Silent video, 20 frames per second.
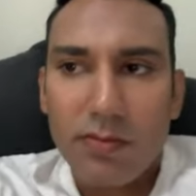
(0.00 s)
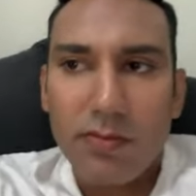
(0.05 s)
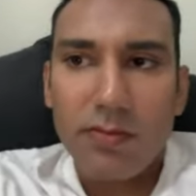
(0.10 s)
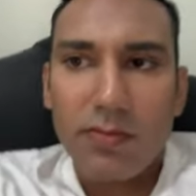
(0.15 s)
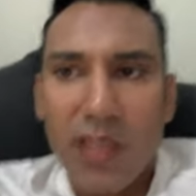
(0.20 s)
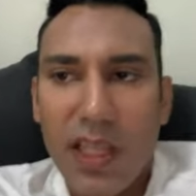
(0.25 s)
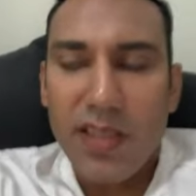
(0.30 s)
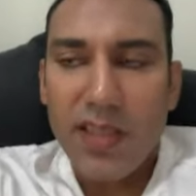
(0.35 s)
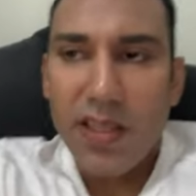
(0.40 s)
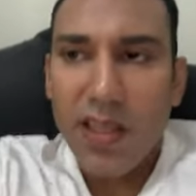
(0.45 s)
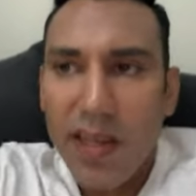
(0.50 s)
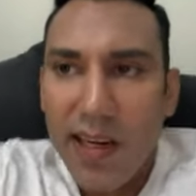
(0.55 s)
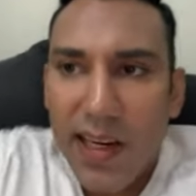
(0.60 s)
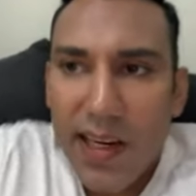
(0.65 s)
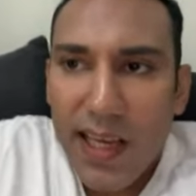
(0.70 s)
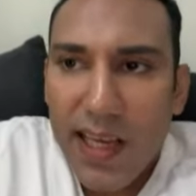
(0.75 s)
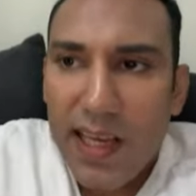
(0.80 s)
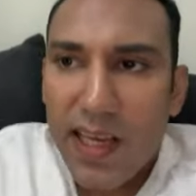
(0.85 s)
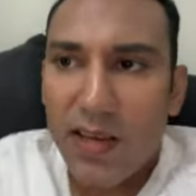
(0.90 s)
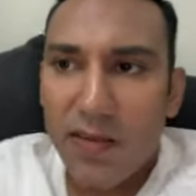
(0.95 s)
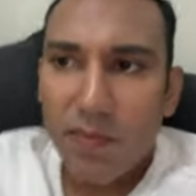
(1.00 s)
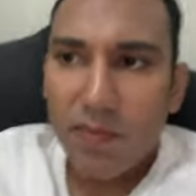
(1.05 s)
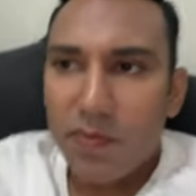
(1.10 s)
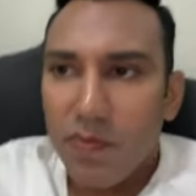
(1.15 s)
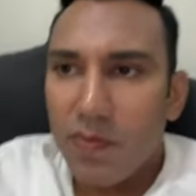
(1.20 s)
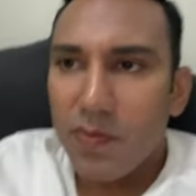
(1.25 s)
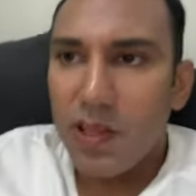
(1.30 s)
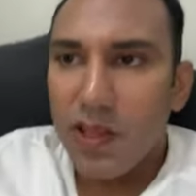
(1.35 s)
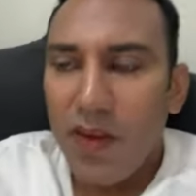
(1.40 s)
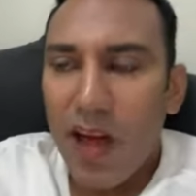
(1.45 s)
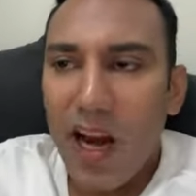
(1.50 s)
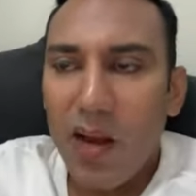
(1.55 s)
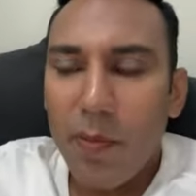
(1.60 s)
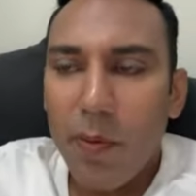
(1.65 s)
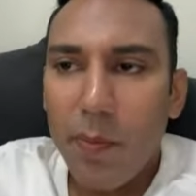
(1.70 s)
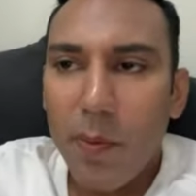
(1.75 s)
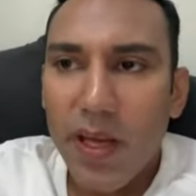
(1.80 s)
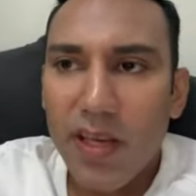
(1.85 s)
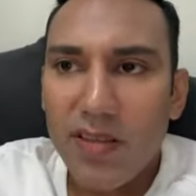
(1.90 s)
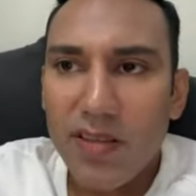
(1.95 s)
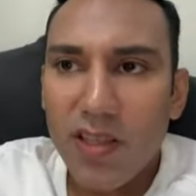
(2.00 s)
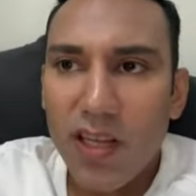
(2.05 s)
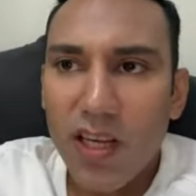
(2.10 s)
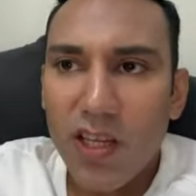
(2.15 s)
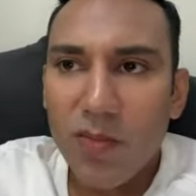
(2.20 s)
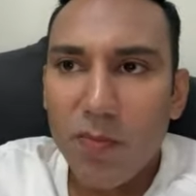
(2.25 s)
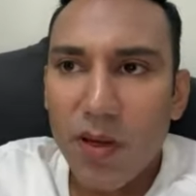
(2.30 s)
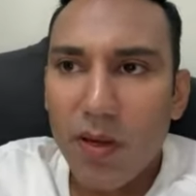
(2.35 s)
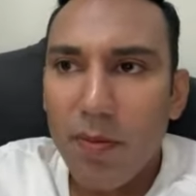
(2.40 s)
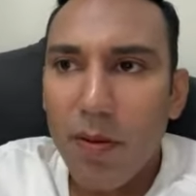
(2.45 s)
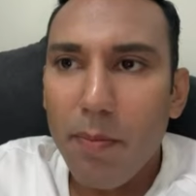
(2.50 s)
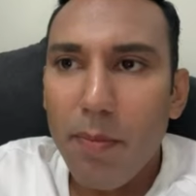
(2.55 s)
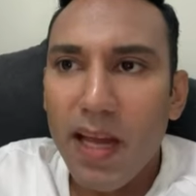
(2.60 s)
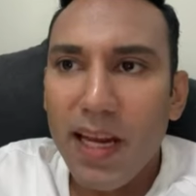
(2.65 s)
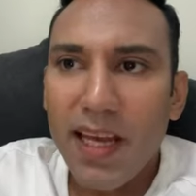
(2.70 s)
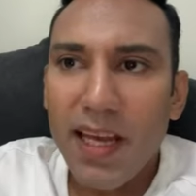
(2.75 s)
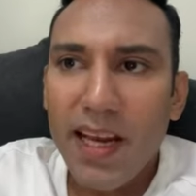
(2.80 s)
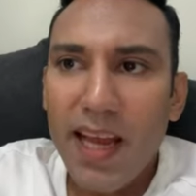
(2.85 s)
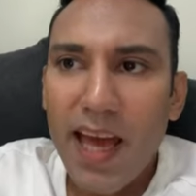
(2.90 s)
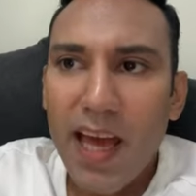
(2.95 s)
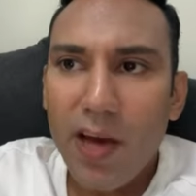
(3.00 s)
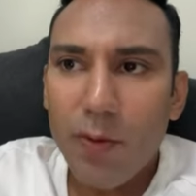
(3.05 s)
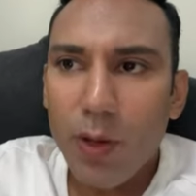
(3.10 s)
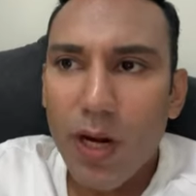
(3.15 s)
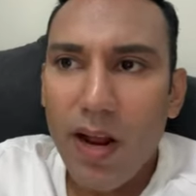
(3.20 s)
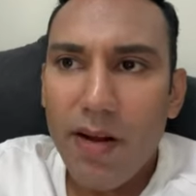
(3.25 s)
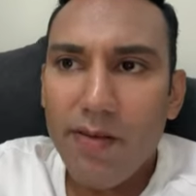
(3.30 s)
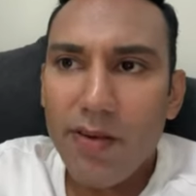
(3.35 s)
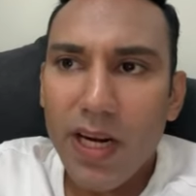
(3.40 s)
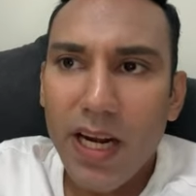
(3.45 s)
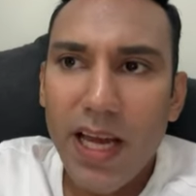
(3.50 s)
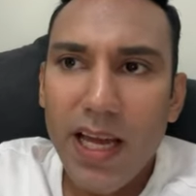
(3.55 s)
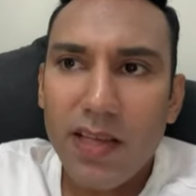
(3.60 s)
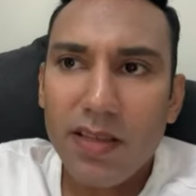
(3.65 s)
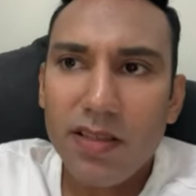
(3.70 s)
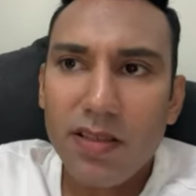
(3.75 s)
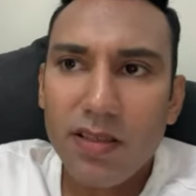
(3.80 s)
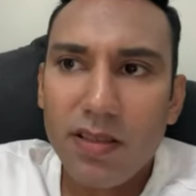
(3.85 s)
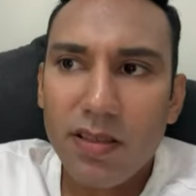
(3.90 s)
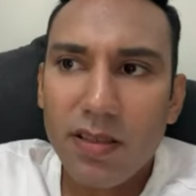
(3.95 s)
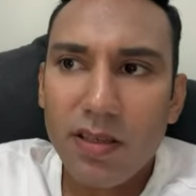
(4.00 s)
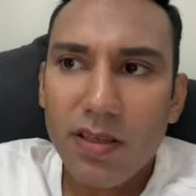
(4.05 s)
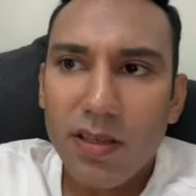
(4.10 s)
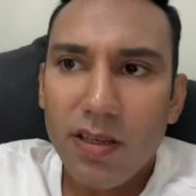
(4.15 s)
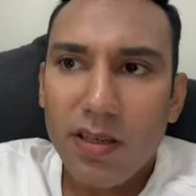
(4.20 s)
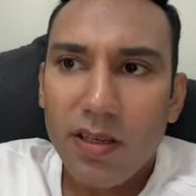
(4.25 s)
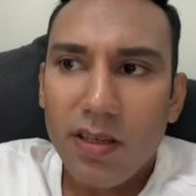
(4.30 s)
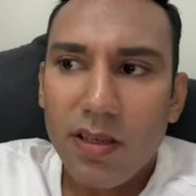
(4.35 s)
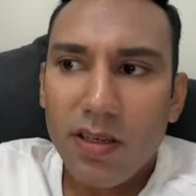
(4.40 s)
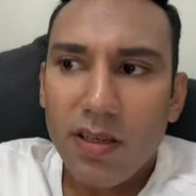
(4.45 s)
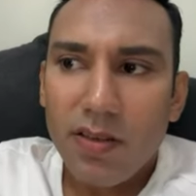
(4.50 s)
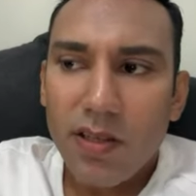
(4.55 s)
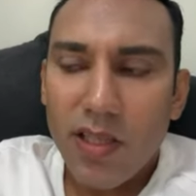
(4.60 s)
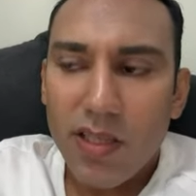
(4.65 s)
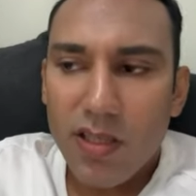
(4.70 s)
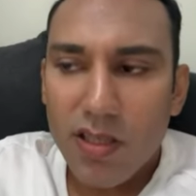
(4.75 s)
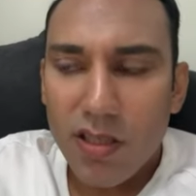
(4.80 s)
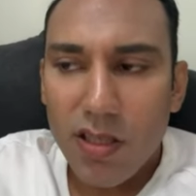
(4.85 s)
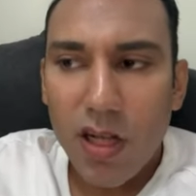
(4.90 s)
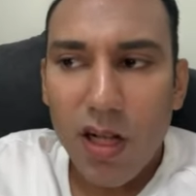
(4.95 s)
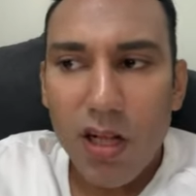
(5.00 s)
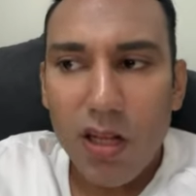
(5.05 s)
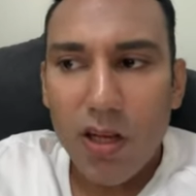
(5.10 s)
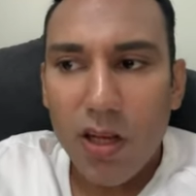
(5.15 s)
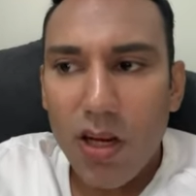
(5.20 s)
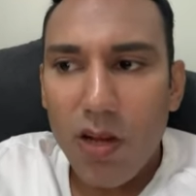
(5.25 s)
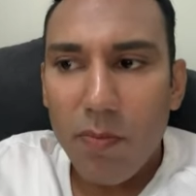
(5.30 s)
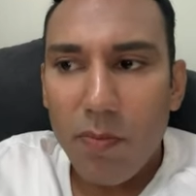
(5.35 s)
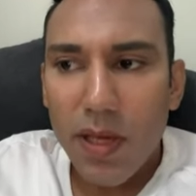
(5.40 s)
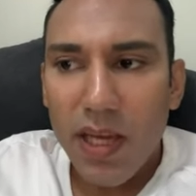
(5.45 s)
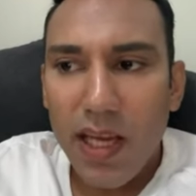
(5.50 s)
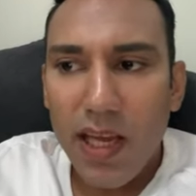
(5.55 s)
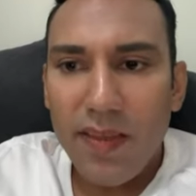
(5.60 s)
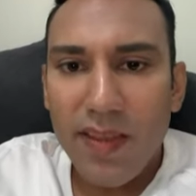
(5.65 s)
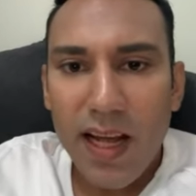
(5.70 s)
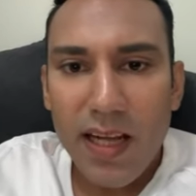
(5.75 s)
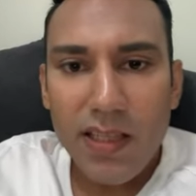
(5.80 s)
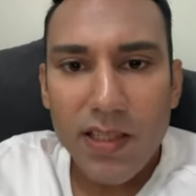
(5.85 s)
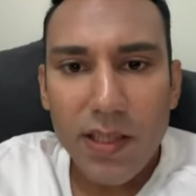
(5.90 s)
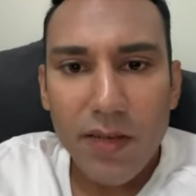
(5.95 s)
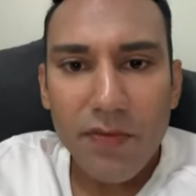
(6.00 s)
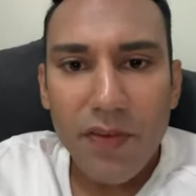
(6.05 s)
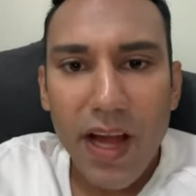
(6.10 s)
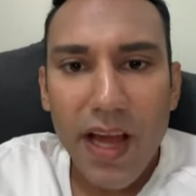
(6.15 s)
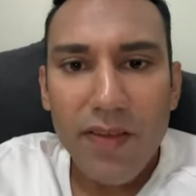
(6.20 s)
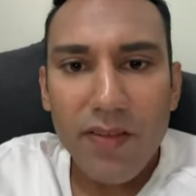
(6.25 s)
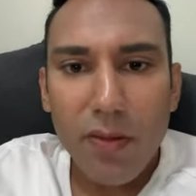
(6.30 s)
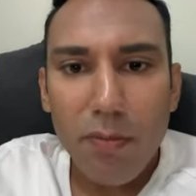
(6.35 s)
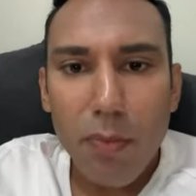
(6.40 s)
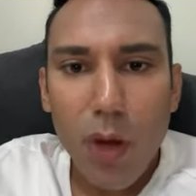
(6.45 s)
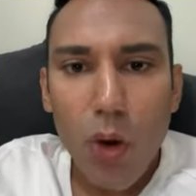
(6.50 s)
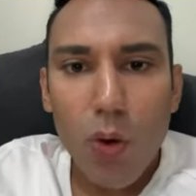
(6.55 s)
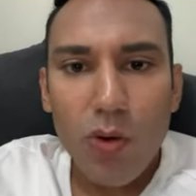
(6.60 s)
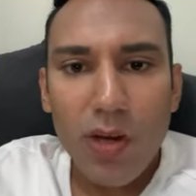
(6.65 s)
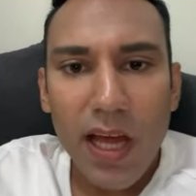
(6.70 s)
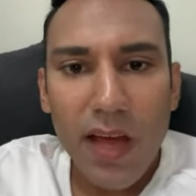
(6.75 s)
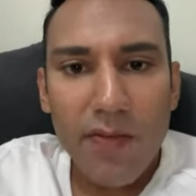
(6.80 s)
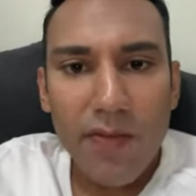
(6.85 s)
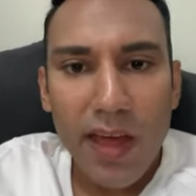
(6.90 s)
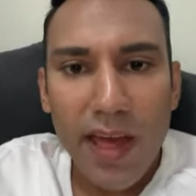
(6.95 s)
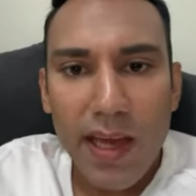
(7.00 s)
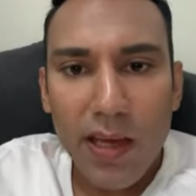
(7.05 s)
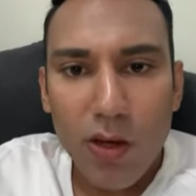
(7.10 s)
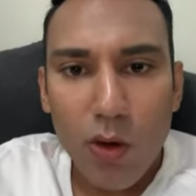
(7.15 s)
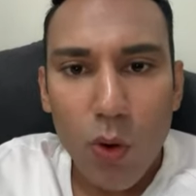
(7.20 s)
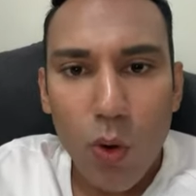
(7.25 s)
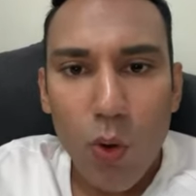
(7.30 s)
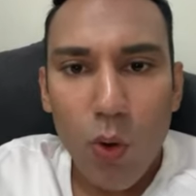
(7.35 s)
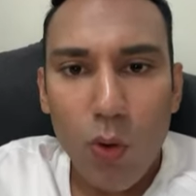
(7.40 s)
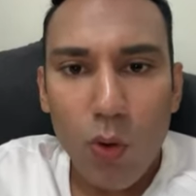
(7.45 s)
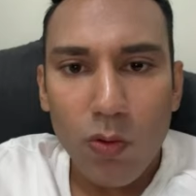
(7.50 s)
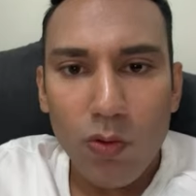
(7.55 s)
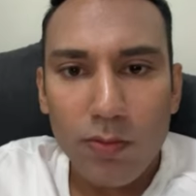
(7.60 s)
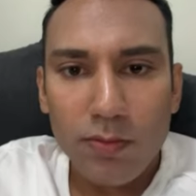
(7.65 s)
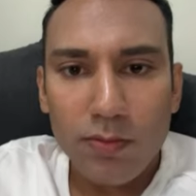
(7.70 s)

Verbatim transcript: they suddenly develop a business, become a millionaire, whatever it is, they're still going to be in that survival mode at their core.